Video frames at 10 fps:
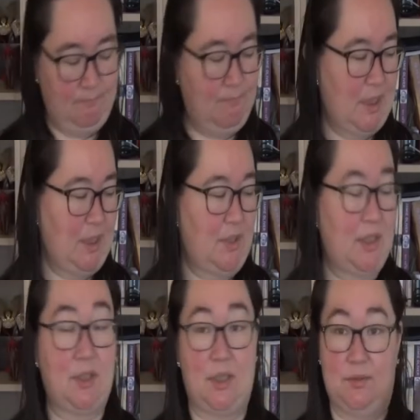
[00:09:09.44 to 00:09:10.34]
There
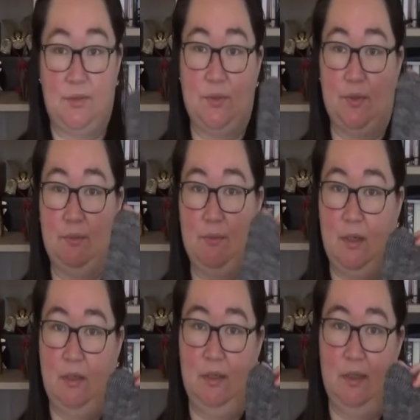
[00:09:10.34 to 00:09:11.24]
are notes on
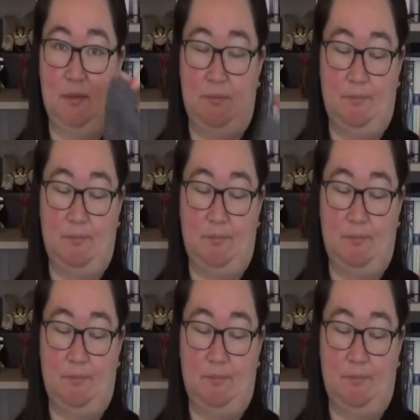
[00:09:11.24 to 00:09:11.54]
my